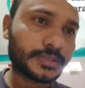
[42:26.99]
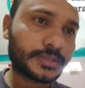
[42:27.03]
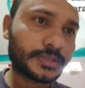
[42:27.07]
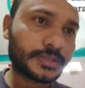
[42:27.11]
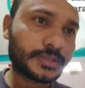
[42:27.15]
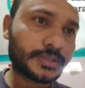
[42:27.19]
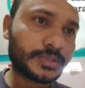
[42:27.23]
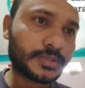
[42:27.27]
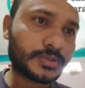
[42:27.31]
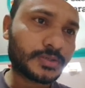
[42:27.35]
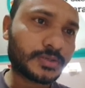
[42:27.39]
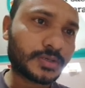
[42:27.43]

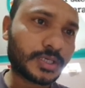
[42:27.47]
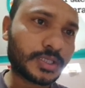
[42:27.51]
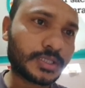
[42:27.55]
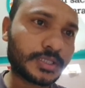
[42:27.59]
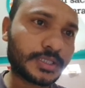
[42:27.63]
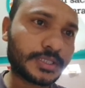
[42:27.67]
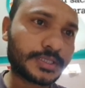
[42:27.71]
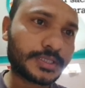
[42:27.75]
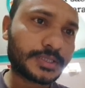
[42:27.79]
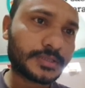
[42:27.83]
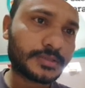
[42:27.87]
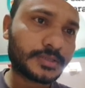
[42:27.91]
So all
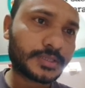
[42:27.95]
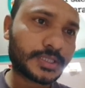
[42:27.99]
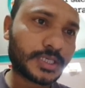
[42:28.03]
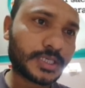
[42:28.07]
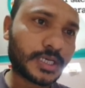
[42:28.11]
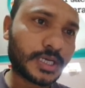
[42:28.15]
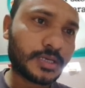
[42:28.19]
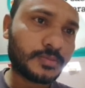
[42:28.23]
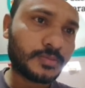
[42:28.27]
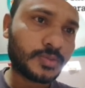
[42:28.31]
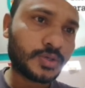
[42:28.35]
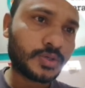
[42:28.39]
these
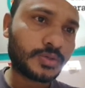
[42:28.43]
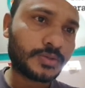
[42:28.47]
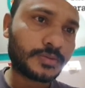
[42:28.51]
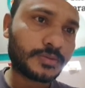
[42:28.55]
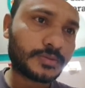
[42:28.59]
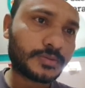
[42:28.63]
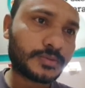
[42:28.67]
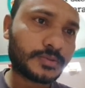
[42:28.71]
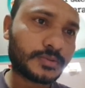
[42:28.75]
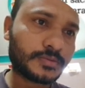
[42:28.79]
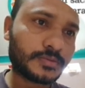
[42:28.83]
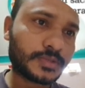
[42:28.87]
skull bone,
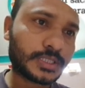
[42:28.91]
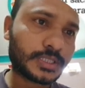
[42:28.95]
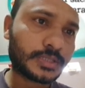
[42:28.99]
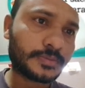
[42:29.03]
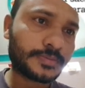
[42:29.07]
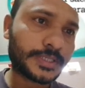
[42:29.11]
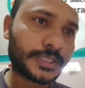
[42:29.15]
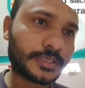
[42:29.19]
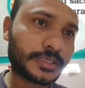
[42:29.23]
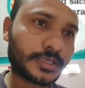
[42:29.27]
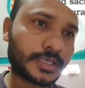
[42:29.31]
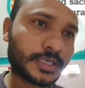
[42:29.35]

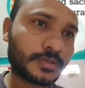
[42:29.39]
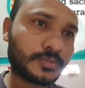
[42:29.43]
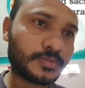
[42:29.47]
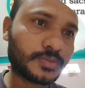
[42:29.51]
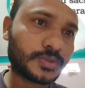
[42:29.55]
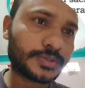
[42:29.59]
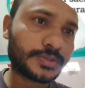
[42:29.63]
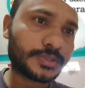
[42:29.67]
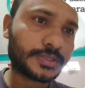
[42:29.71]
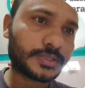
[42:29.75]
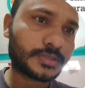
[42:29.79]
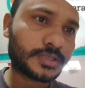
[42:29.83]
vertebral column
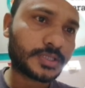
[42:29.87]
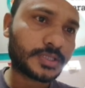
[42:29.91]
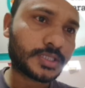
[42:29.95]
bones,